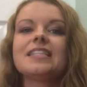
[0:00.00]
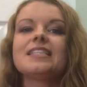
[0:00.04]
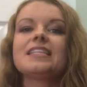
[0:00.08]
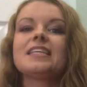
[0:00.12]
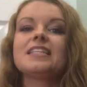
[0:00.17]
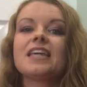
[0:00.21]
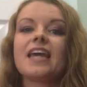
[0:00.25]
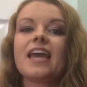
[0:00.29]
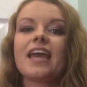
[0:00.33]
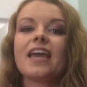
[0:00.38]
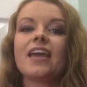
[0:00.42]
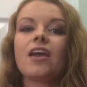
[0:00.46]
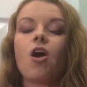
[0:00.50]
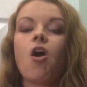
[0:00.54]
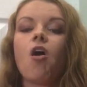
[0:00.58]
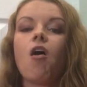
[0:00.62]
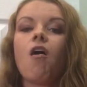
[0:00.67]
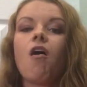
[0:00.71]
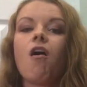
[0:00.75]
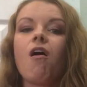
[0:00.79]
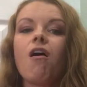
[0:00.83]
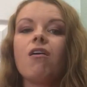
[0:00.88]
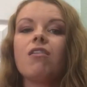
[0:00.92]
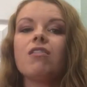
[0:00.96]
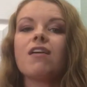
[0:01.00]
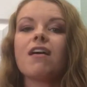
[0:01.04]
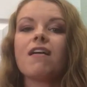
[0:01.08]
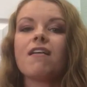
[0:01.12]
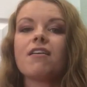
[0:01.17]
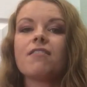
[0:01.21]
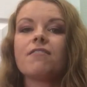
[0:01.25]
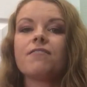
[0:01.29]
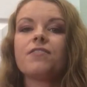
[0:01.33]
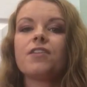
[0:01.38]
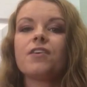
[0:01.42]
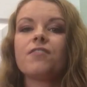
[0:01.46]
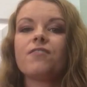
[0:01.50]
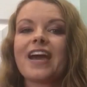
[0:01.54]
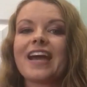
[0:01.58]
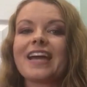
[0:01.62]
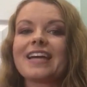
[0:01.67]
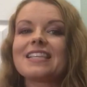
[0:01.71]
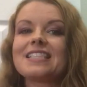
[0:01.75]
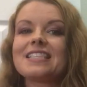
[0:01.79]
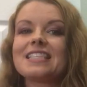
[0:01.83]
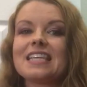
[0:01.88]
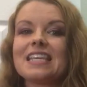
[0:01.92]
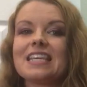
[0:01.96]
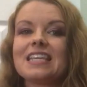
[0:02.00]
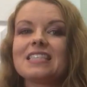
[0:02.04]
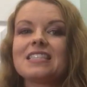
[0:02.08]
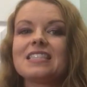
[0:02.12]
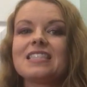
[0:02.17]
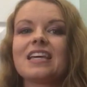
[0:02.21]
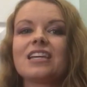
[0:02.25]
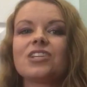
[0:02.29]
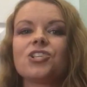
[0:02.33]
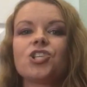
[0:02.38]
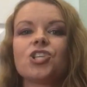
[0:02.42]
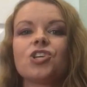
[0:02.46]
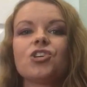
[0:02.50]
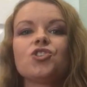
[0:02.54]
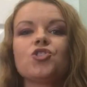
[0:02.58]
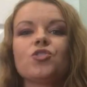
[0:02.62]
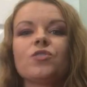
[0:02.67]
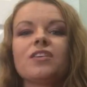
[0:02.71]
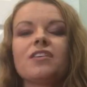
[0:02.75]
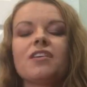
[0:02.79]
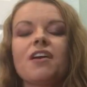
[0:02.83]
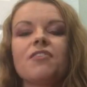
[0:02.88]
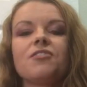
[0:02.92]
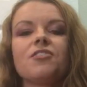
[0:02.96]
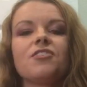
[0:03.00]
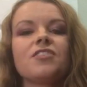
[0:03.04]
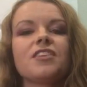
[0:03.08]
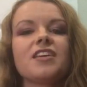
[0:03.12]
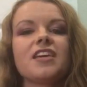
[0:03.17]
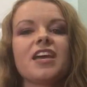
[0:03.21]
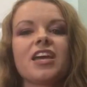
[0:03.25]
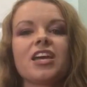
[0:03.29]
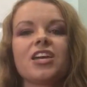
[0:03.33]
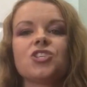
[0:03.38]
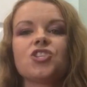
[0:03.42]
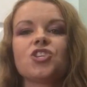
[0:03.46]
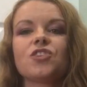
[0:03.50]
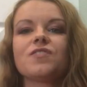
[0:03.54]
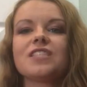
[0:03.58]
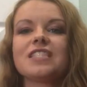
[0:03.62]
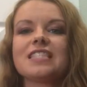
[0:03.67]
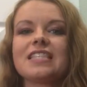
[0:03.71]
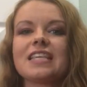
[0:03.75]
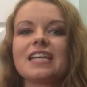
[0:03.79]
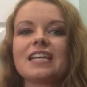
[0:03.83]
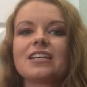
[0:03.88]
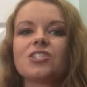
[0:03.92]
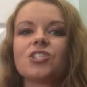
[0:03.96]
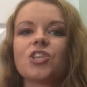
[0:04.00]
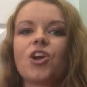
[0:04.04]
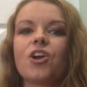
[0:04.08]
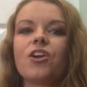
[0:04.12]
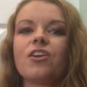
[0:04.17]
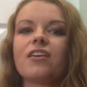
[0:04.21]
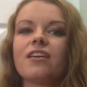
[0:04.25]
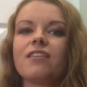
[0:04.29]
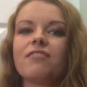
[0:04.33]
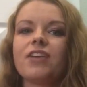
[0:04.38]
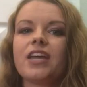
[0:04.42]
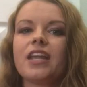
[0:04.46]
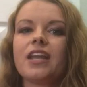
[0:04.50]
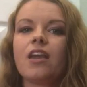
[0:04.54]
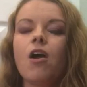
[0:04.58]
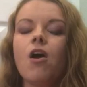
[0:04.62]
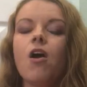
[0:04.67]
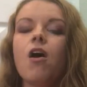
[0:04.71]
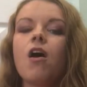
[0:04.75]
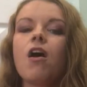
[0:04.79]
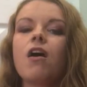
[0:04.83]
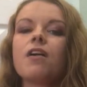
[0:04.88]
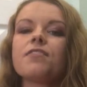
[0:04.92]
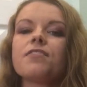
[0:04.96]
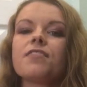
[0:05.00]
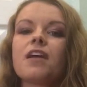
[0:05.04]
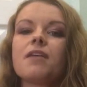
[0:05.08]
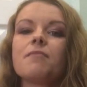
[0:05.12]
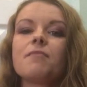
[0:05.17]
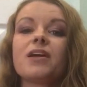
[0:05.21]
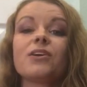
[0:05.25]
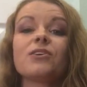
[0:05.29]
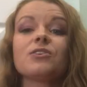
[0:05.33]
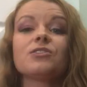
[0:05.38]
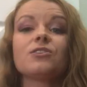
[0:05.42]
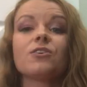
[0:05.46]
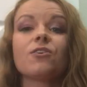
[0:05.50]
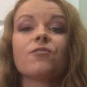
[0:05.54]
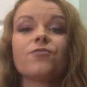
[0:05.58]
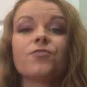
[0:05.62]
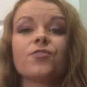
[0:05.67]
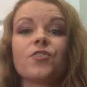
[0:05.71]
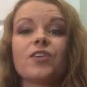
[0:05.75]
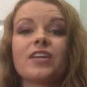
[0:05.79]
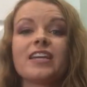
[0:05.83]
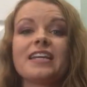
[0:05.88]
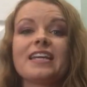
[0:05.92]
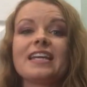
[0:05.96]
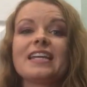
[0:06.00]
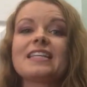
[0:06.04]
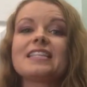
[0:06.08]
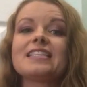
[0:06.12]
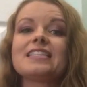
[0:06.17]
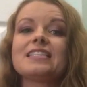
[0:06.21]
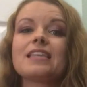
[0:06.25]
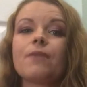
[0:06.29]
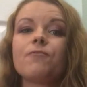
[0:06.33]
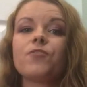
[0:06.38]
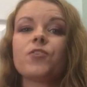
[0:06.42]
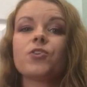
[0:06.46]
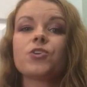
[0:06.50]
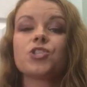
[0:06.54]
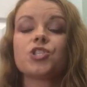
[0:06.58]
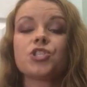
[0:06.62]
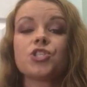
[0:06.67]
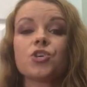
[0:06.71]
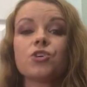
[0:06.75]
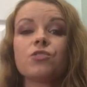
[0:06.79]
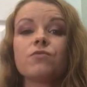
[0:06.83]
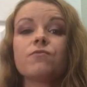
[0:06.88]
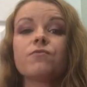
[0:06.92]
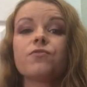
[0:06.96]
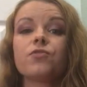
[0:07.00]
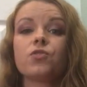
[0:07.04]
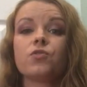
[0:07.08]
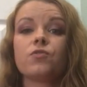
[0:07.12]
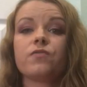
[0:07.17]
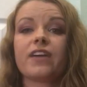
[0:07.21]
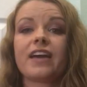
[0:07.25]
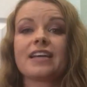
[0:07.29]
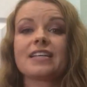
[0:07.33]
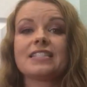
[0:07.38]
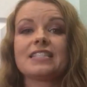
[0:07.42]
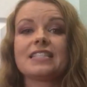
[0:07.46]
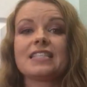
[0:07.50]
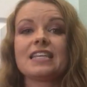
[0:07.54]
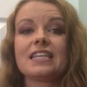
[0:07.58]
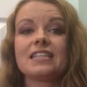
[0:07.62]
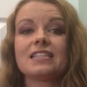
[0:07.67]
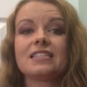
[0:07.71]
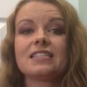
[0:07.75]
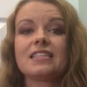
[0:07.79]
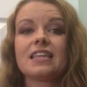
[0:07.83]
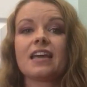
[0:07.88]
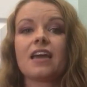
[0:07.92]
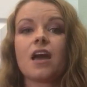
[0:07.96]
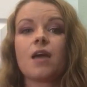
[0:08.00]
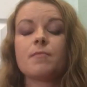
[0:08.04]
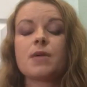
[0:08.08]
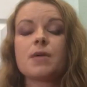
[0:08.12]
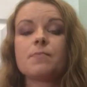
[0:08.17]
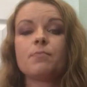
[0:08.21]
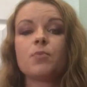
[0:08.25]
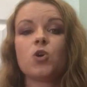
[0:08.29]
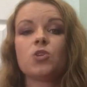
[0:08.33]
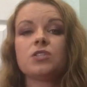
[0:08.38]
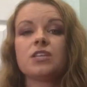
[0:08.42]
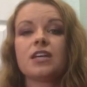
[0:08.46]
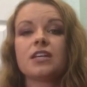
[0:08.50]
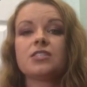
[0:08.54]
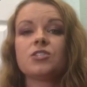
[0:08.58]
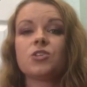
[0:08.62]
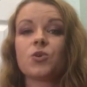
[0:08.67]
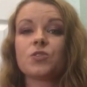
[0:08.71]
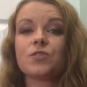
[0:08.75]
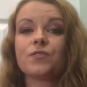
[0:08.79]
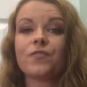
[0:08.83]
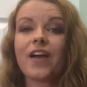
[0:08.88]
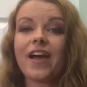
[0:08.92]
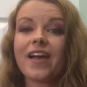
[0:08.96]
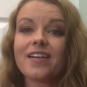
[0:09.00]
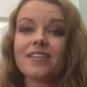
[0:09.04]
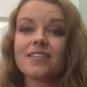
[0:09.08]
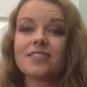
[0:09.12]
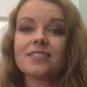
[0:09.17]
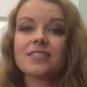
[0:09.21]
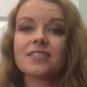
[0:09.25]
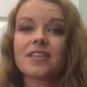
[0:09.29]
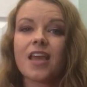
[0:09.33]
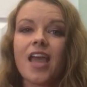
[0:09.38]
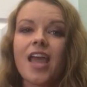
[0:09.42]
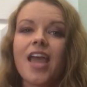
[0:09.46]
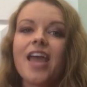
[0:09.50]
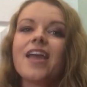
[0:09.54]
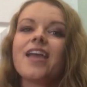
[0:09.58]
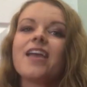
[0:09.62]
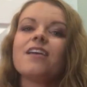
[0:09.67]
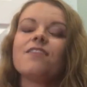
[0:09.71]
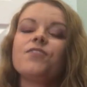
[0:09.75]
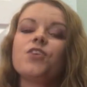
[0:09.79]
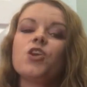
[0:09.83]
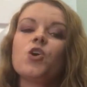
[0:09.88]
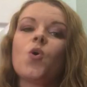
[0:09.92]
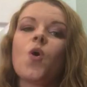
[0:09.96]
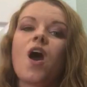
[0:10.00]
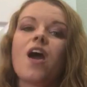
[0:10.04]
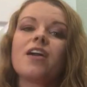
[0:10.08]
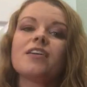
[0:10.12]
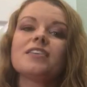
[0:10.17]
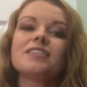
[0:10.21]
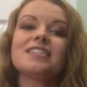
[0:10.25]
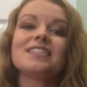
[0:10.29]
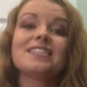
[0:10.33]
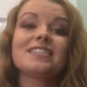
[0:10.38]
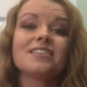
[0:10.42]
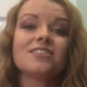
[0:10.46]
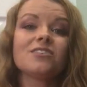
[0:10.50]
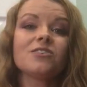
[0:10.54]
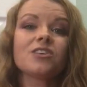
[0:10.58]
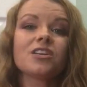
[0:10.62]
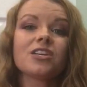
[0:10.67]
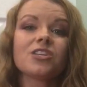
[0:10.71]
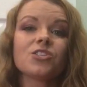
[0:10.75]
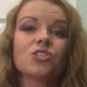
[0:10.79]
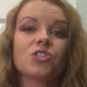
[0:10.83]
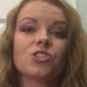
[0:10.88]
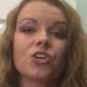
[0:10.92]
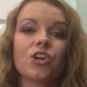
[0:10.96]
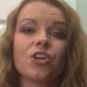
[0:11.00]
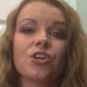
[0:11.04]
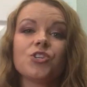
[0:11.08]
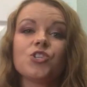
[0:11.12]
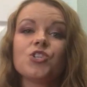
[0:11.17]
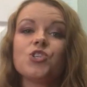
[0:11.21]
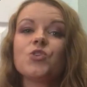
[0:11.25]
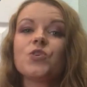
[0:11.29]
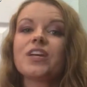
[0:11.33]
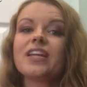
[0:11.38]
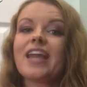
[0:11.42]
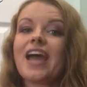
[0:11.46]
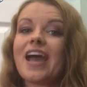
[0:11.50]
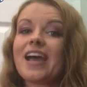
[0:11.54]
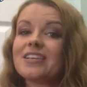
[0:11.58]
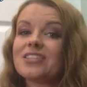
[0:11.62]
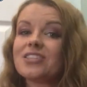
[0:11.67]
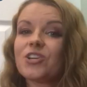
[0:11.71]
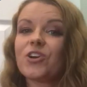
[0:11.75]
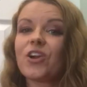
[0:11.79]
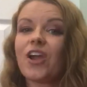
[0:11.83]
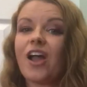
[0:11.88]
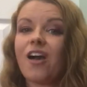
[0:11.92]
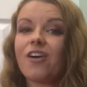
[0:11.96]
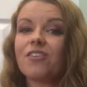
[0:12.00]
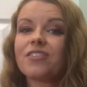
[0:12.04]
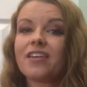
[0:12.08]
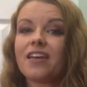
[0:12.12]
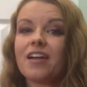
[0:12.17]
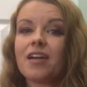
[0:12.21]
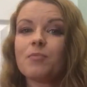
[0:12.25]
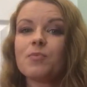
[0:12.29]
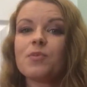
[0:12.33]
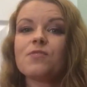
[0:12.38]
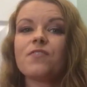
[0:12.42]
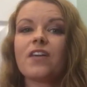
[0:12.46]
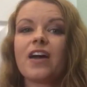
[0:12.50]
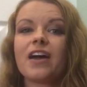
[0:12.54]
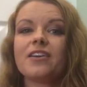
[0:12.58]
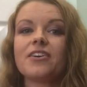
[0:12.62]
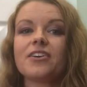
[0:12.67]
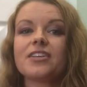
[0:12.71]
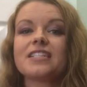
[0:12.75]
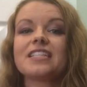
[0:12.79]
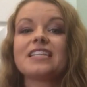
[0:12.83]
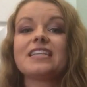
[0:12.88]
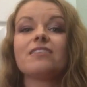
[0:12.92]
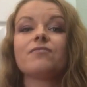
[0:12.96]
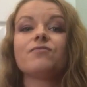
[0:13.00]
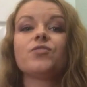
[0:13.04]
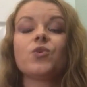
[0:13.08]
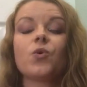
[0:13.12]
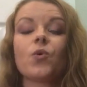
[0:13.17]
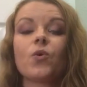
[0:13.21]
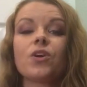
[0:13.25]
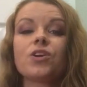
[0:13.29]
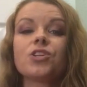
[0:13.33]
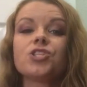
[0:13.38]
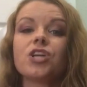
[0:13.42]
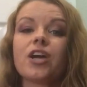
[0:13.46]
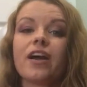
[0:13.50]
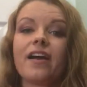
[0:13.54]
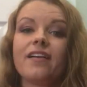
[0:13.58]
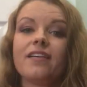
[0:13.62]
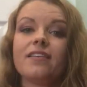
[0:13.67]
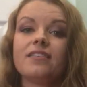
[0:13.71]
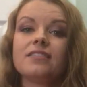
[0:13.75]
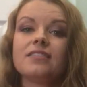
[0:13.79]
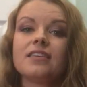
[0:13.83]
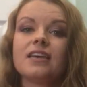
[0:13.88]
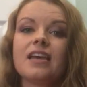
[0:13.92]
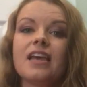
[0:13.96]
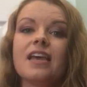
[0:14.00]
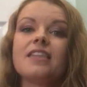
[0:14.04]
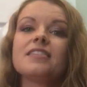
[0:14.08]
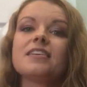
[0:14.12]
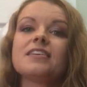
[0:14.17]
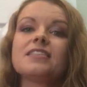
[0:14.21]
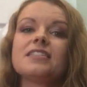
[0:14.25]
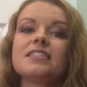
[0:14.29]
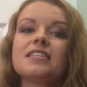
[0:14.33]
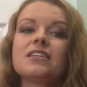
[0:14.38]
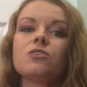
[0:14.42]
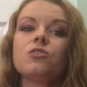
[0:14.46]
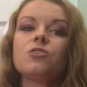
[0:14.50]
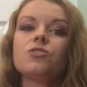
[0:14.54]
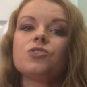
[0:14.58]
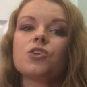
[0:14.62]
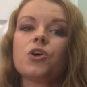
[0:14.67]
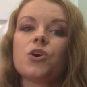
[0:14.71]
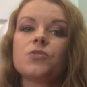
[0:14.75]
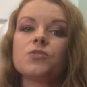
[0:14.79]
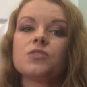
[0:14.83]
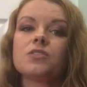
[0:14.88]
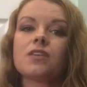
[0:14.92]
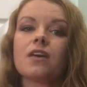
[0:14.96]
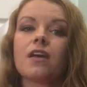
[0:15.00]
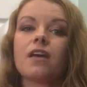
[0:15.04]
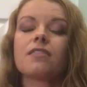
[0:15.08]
Today, all of the vaccines that children under the age of six are given are thimerosal-free except for certain flu vaccines that come in multi-dose vials. If you are still concerned, you can ask your healthcare provider to give your child the single-dose